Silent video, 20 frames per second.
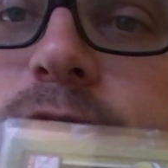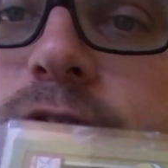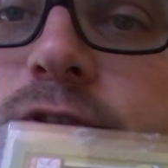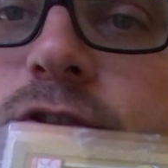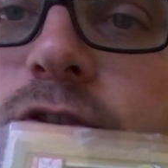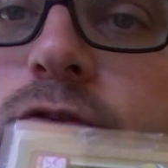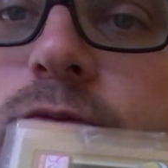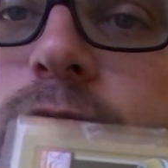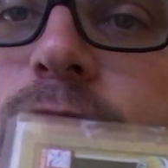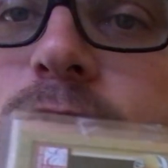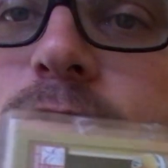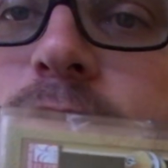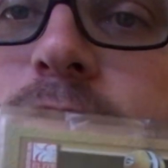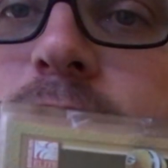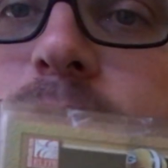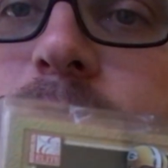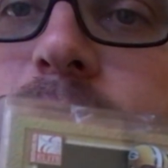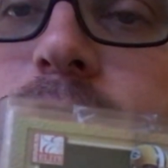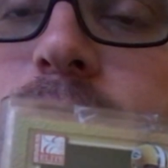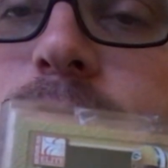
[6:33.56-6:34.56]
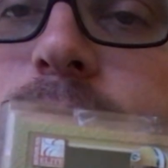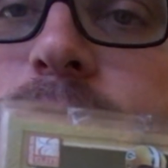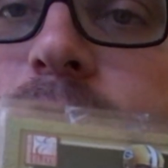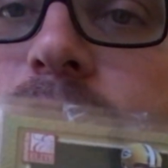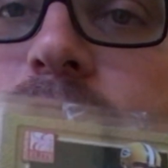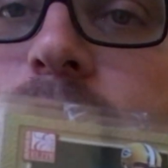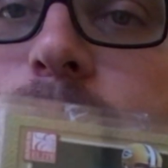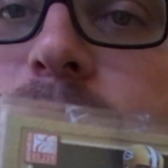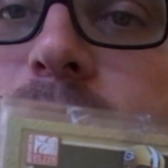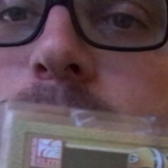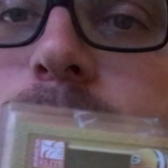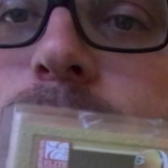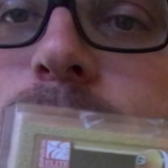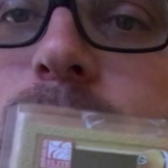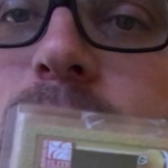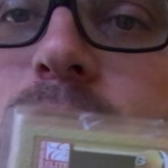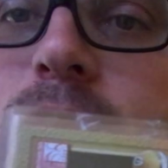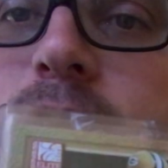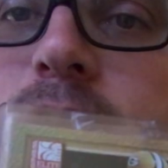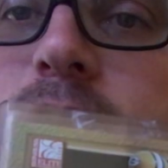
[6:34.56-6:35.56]
so there we go. That's not bad.
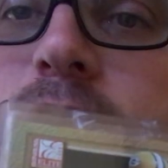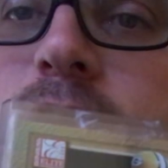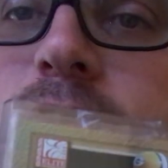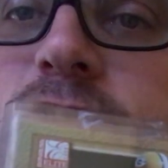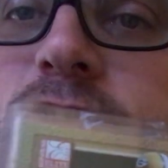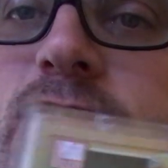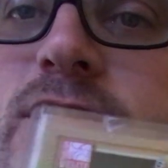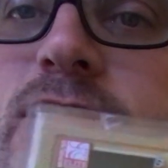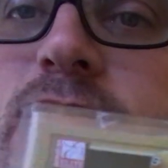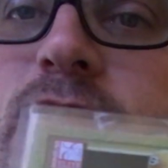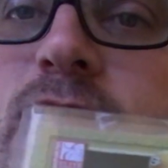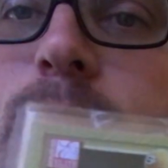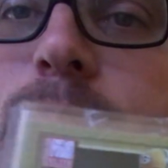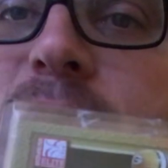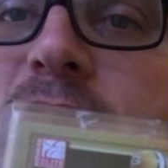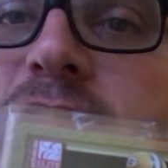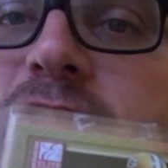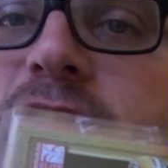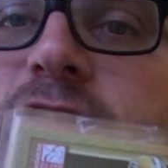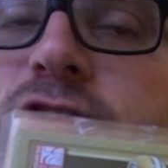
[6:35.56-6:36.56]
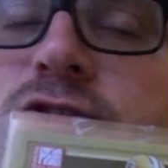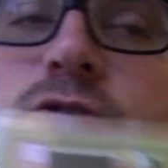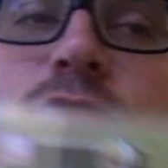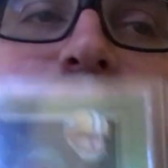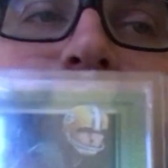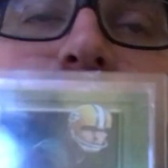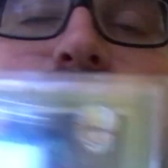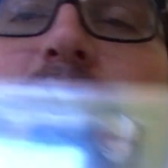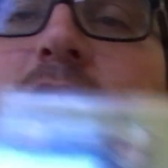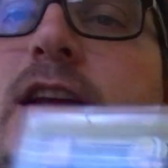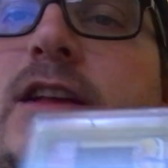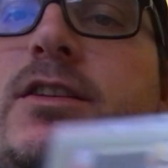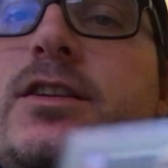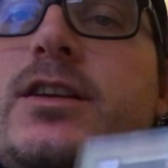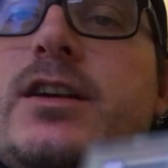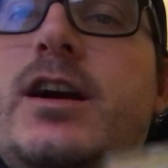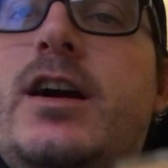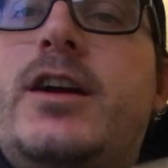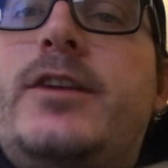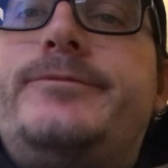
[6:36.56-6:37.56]
Just the uh, passing the torch
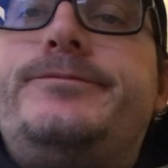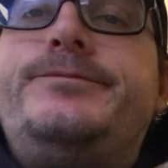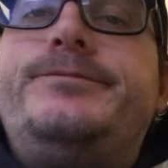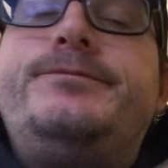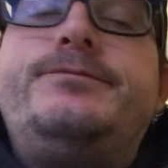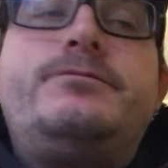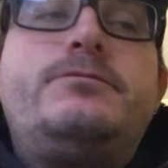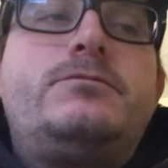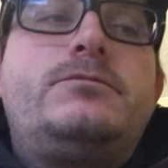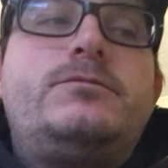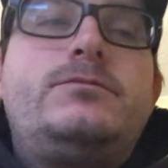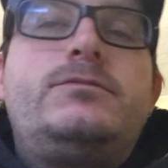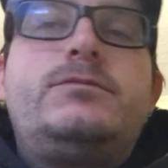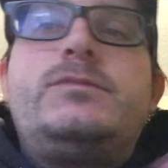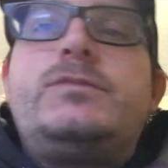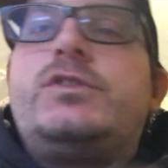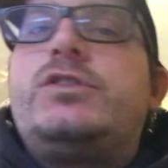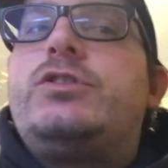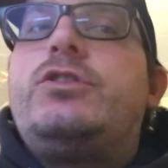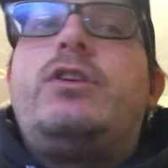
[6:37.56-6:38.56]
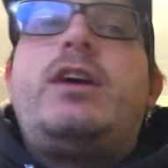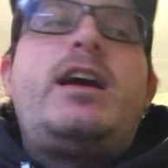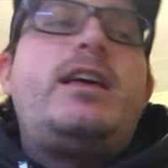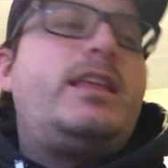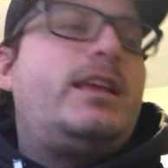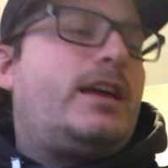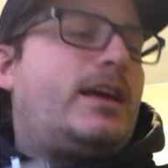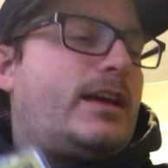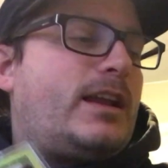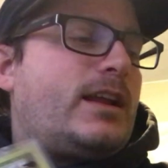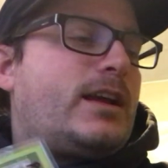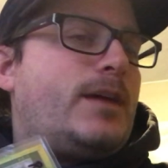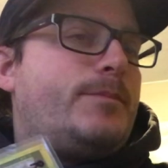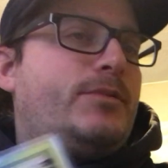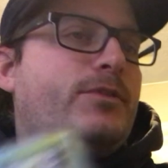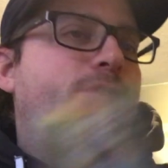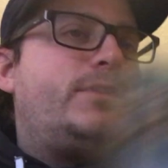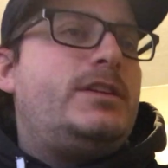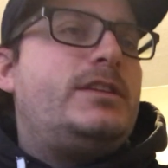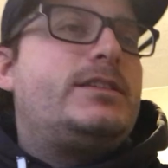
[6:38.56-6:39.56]
regular card. So I think I got a
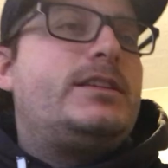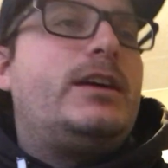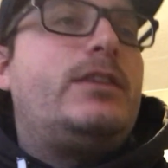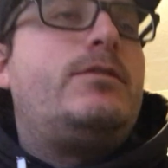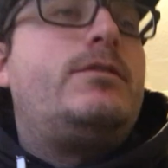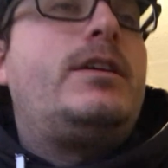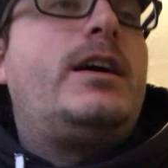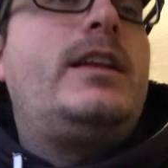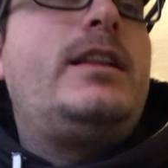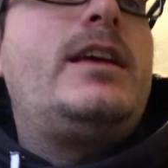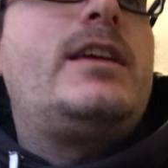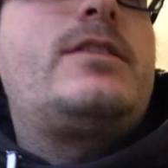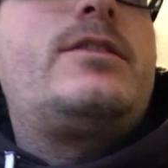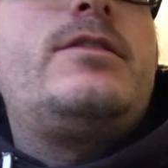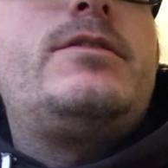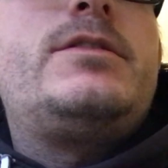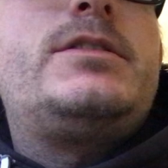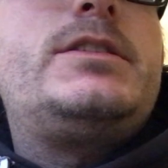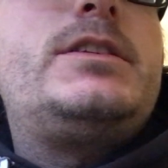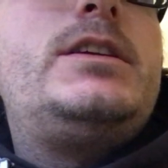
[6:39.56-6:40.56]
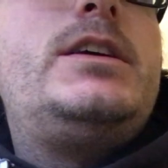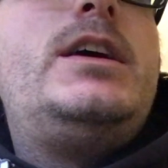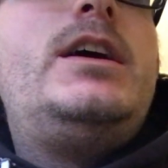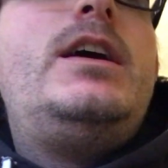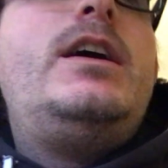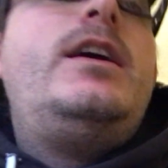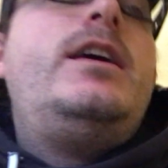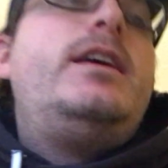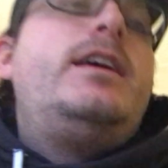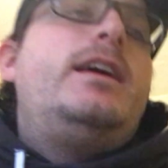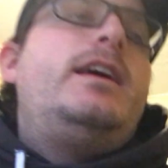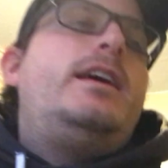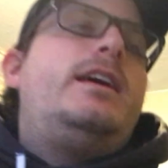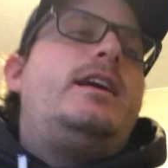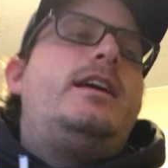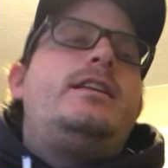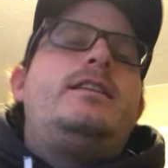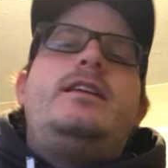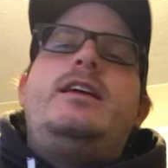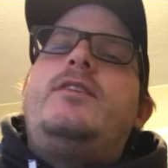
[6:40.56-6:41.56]
couple of these now. I like those.
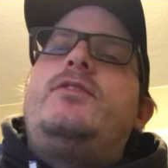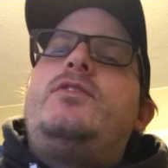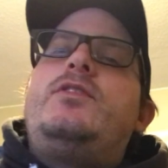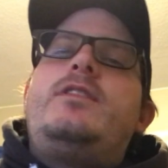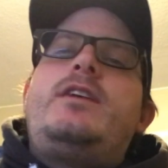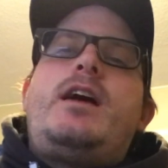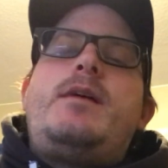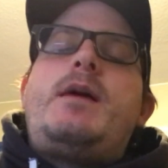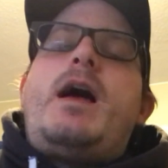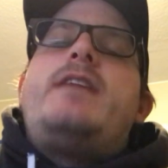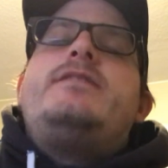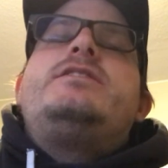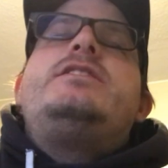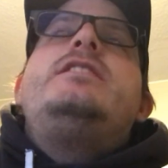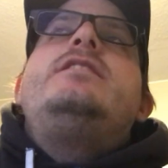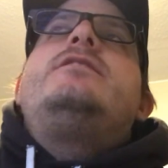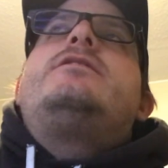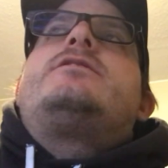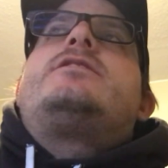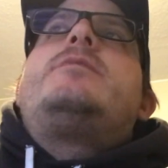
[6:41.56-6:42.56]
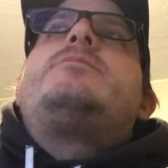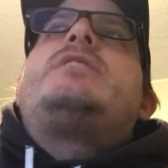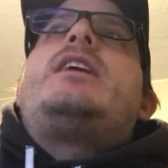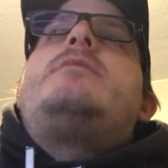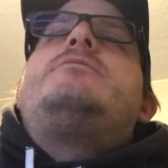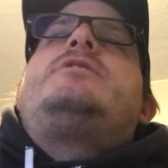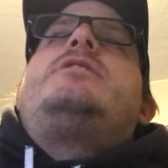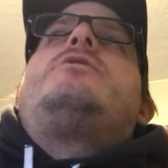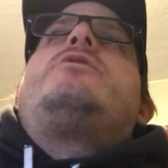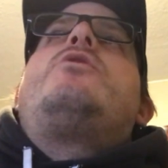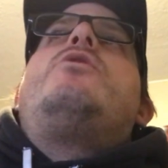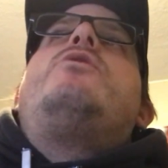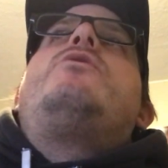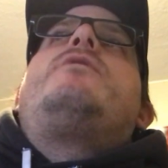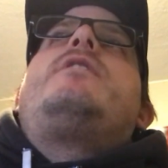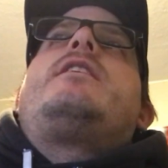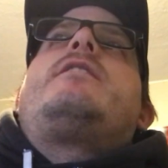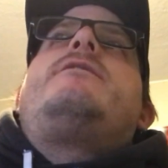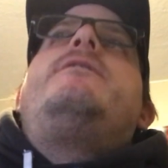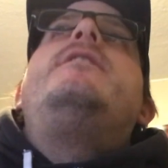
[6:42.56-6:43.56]
And if I, have seen sometimes they go
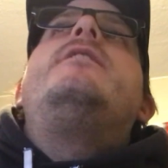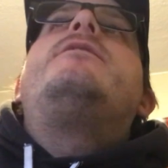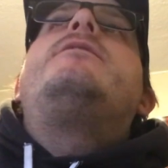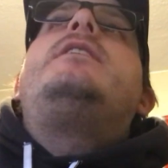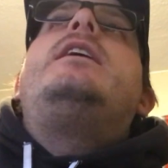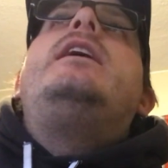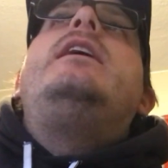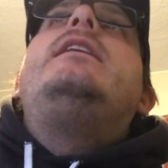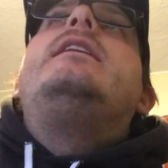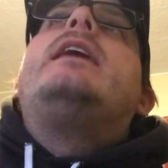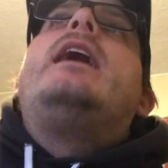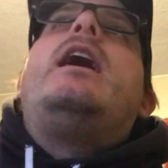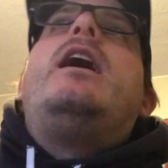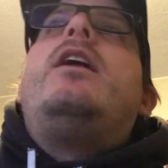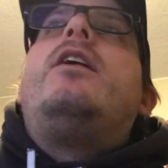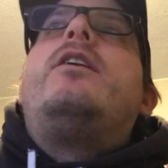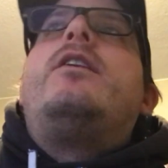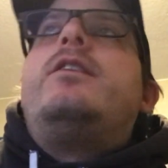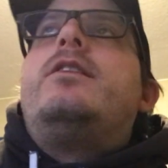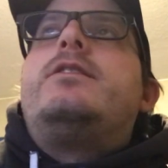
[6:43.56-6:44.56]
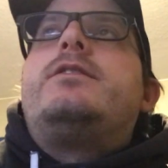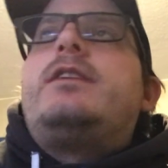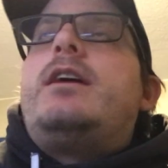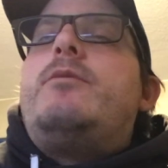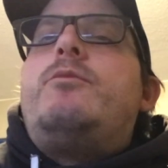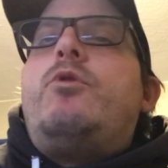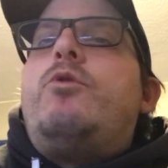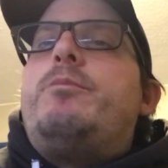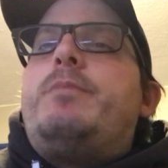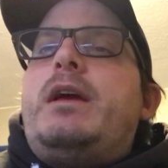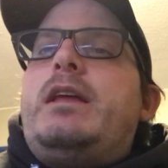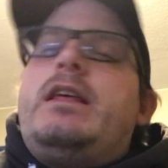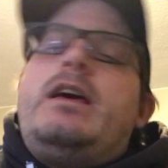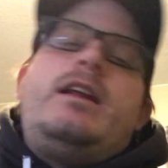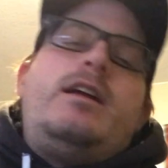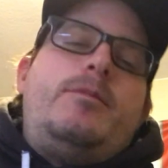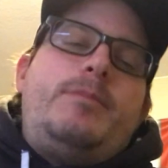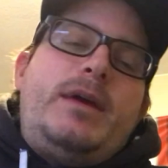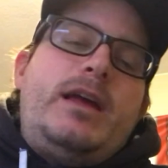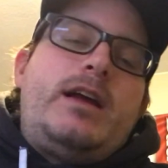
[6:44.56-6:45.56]
over like fifteen dollars, I won't pay
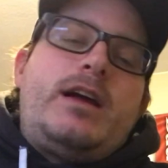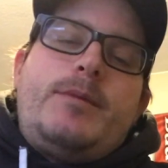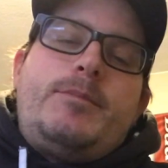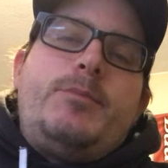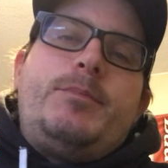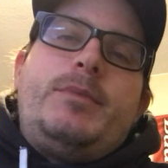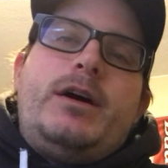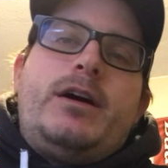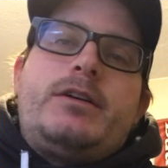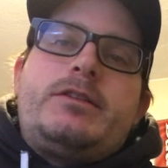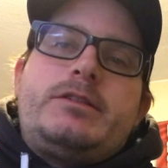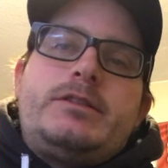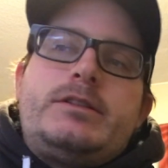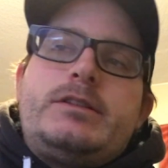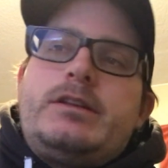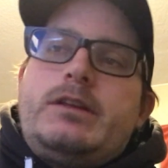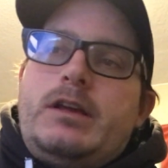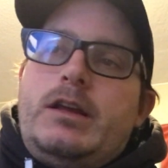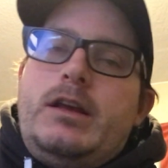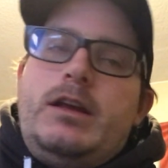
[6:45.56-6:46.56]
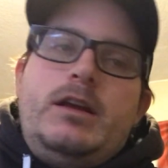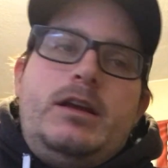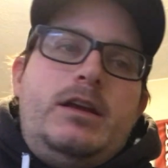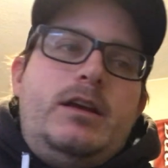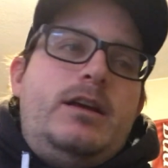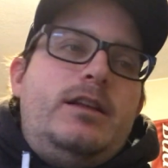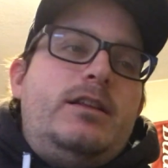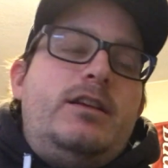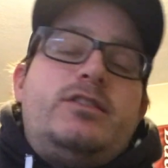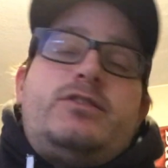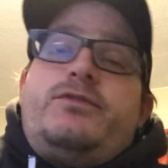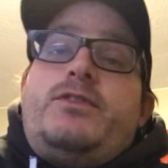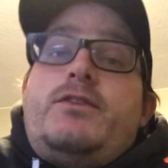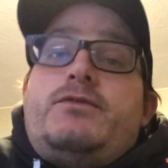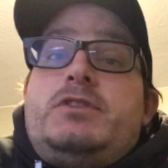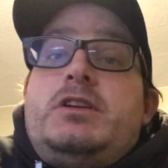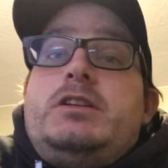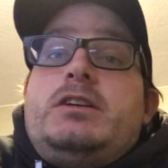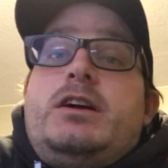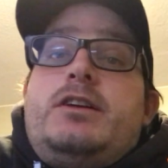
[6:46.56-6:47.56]
that. I'll pay a couple bucks. There's
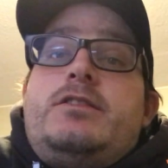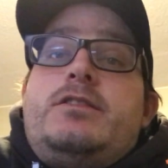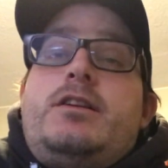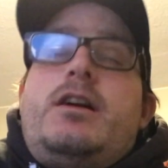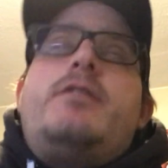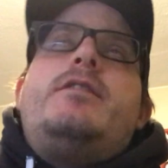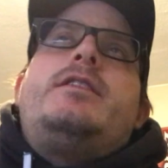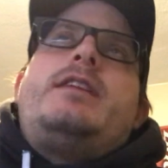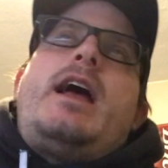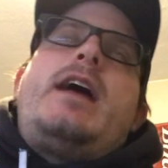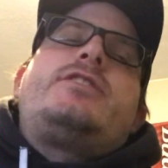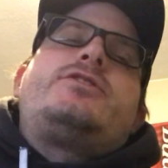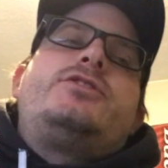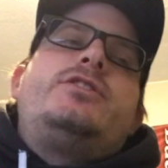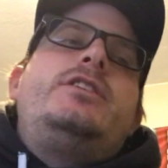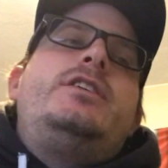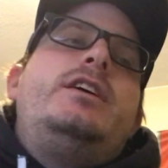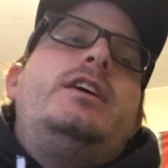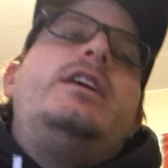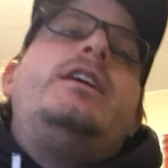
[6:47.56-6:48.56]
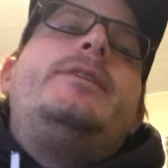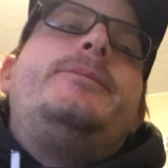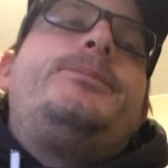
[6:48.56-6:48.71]
fifteen hundred, or actually,